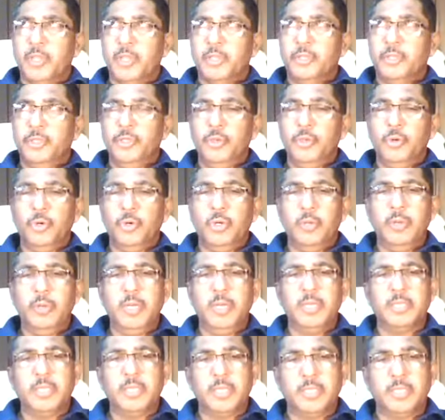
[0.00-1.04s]

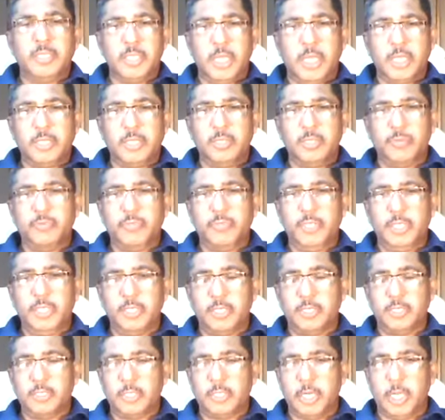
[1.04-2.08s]
universal church of
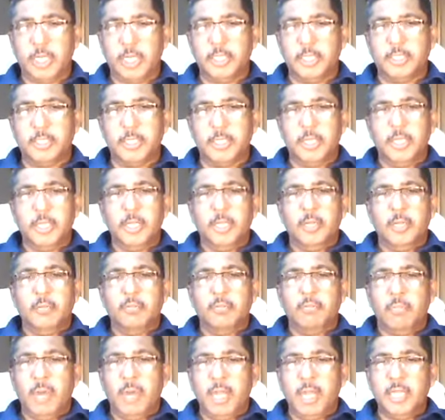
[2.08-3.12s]
Jesus Christ
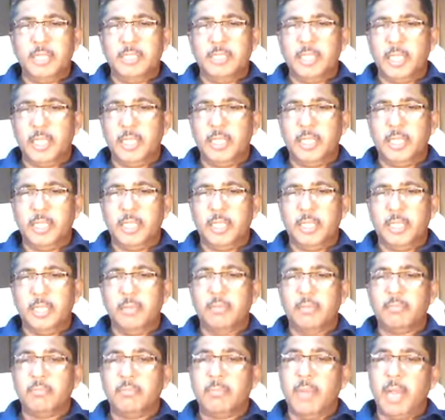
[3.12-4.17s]
by taking
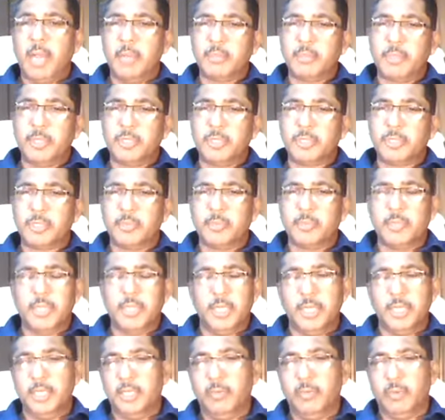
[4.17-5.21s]
baptism
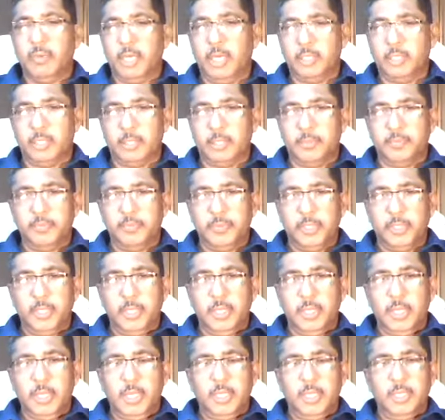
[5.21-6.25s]
in the water.
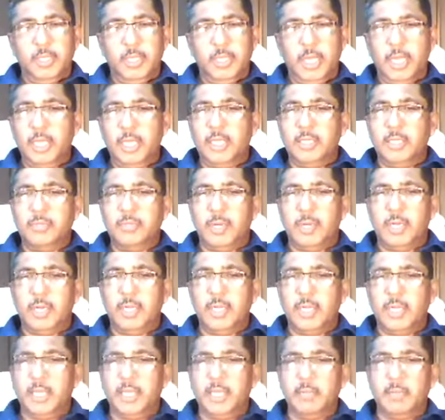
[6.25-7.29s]
That is
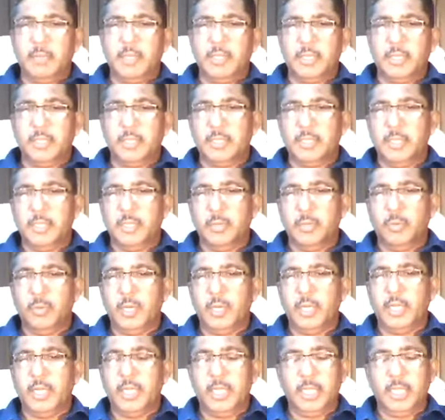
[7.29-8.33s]
what he meant it
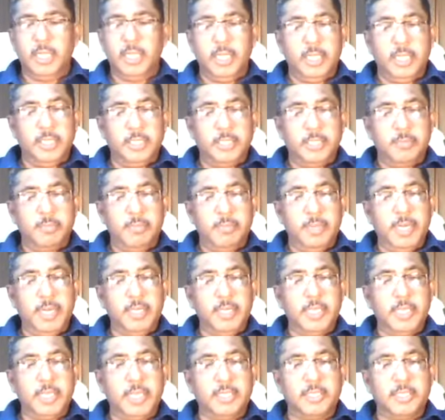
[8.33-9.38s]
when he
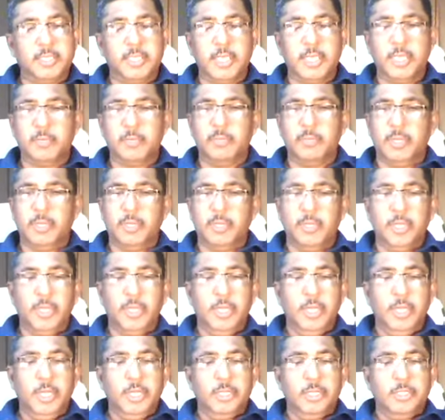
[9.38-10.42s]
made that statement.
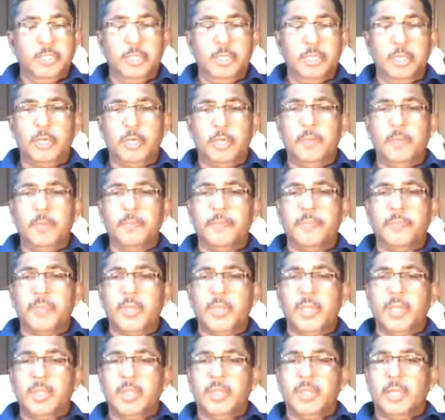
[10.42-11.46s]
So
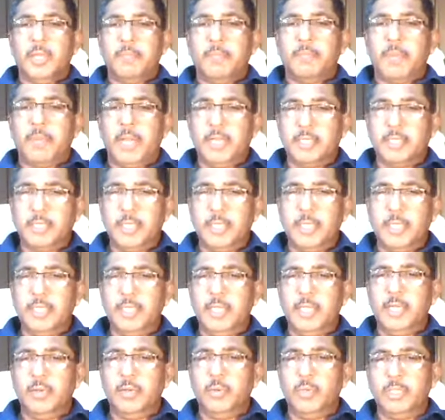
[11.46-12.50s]
the
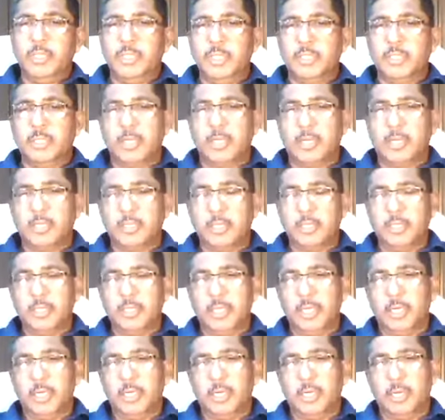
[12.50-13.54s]
passage which is written
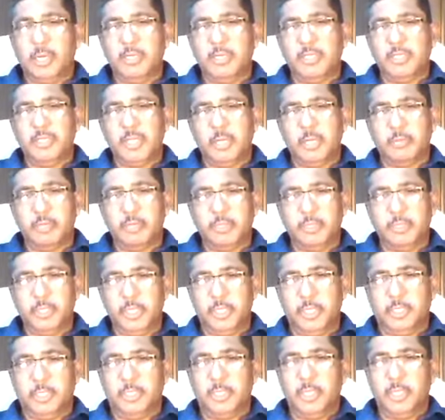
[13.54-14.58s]
in Romans chapter
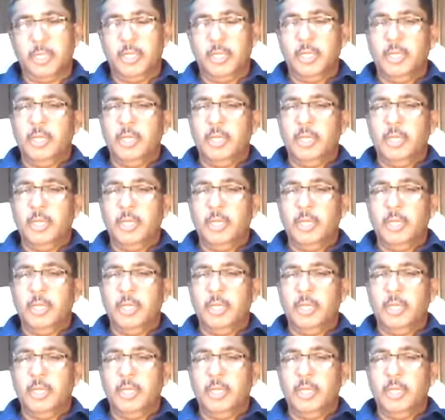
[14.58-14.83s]
6,